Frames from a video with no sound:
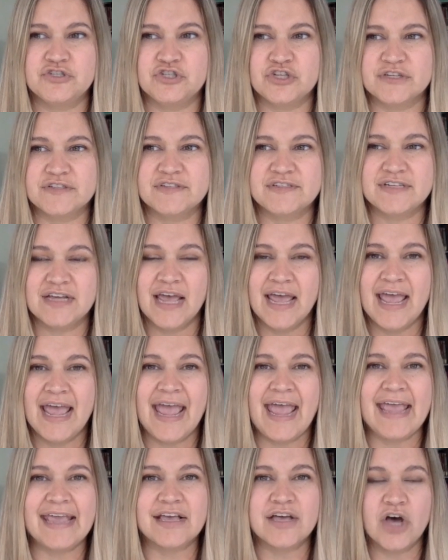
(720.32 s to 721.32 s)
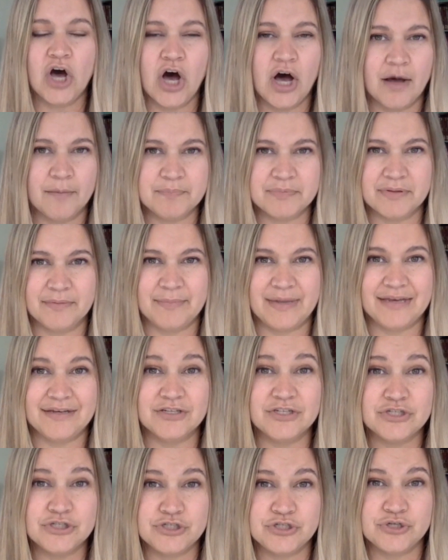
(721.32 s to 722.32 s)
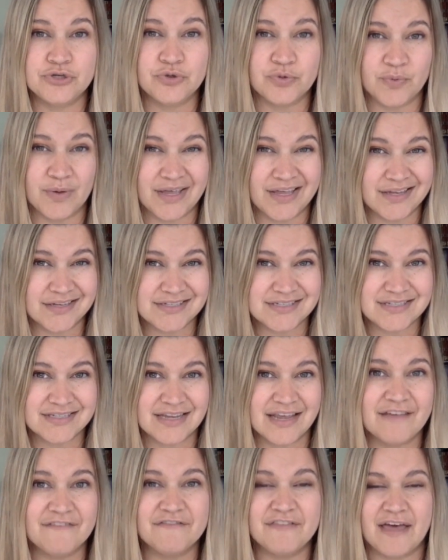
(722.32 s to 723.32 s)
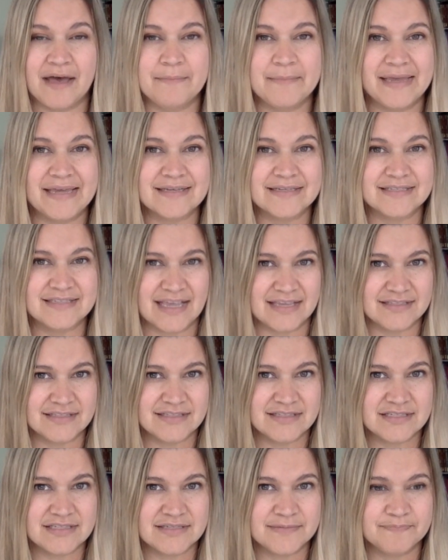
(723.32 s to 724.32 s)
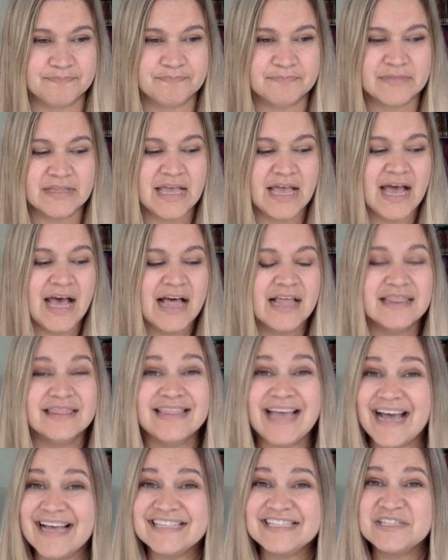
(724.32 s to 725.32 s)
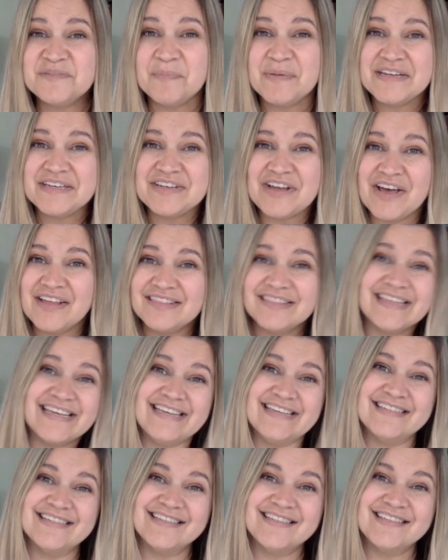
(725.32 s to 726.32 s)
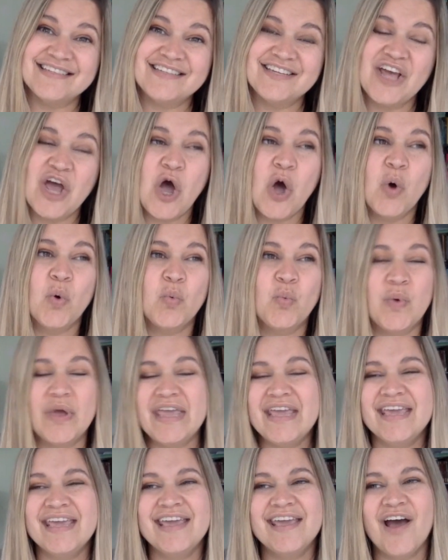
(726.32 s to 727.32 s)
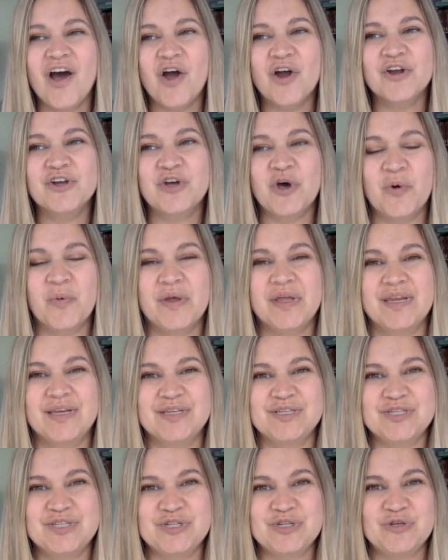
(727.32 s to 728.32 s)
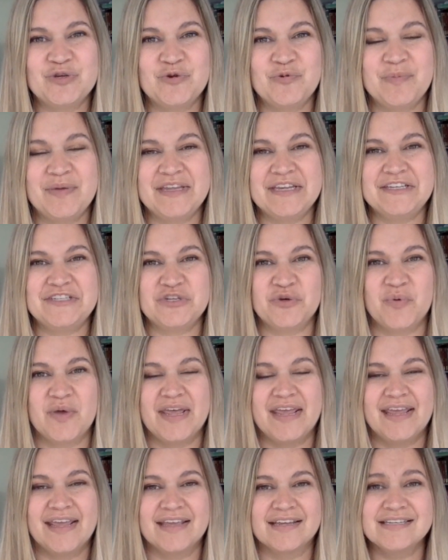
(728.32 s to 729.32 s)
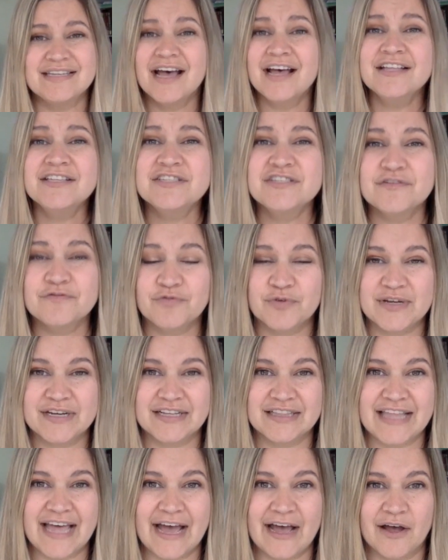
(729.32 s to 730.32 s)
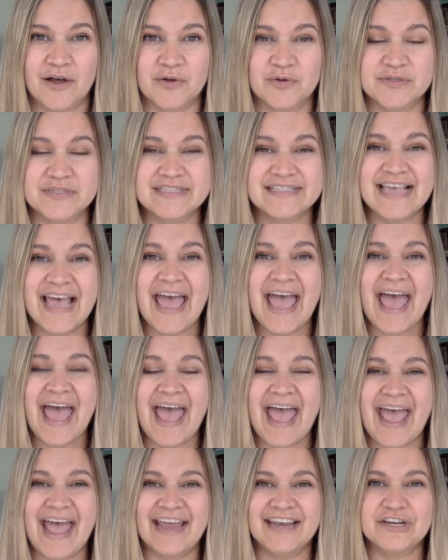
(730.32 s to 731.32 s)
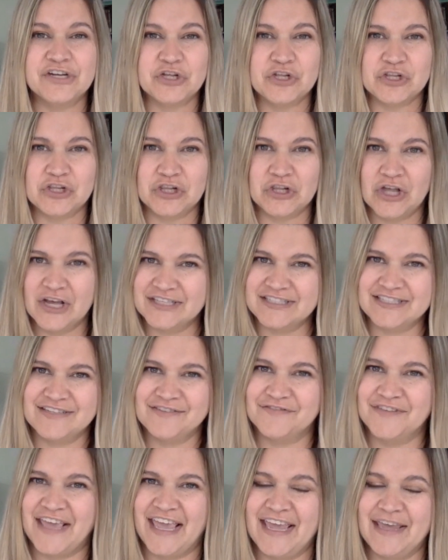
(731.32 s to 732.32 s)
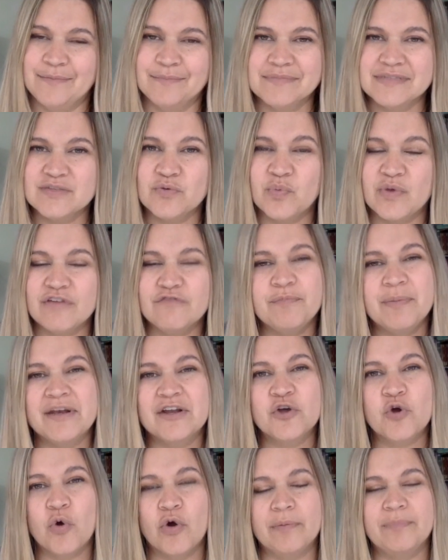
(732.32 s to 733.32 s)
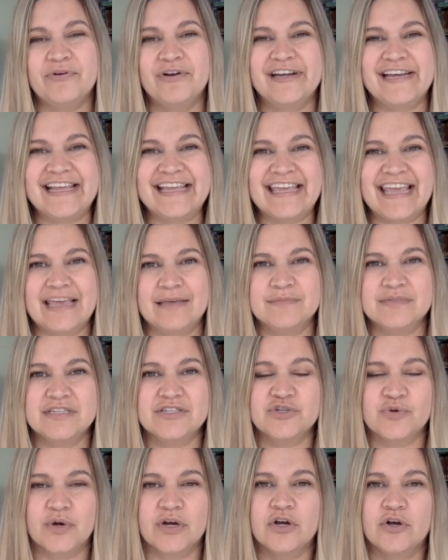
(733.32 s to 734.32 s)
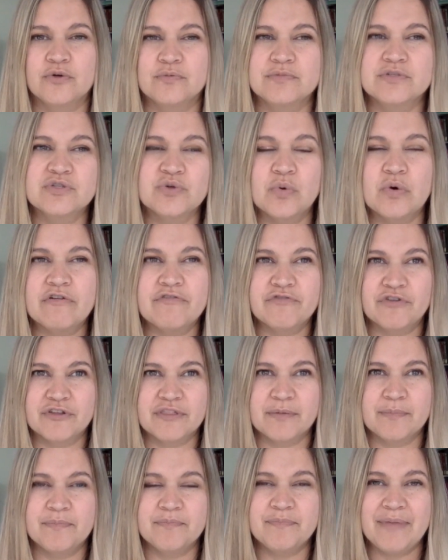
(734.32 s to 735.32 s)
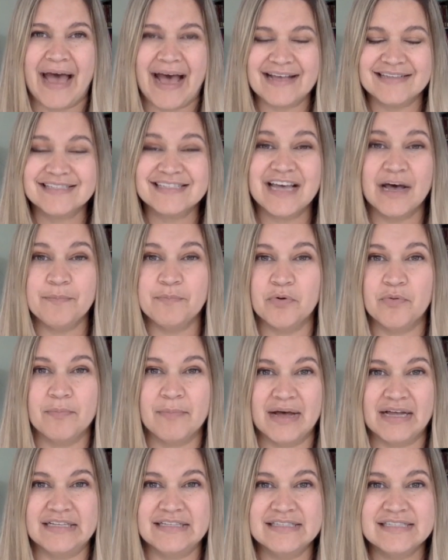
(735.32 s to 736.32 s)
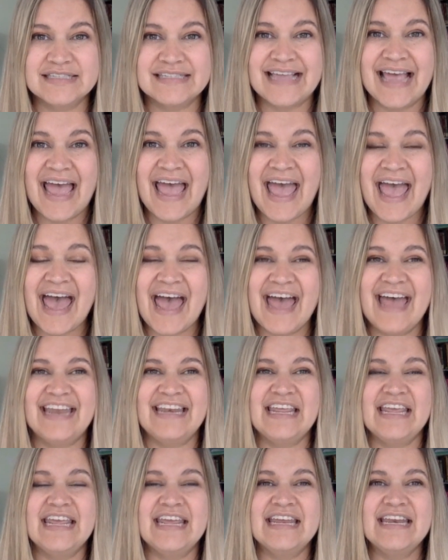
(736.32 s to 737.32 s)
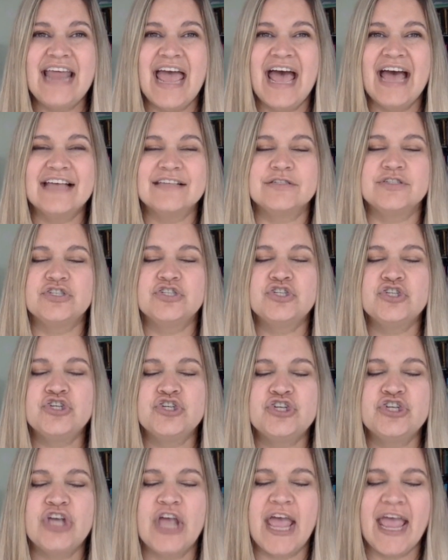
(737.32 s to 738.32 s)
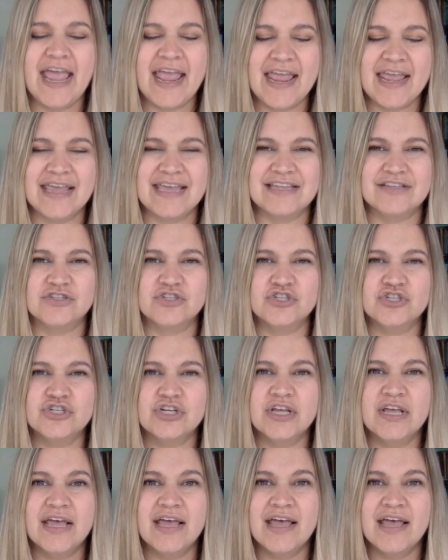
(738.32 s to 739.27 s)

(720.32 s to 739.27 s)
just a complement to it, if that makes sense. Last but not least, we are going to be doing tons of read-alouds and lots of games. We've been incorporating games into our homeschool for the past couple months, and it has changed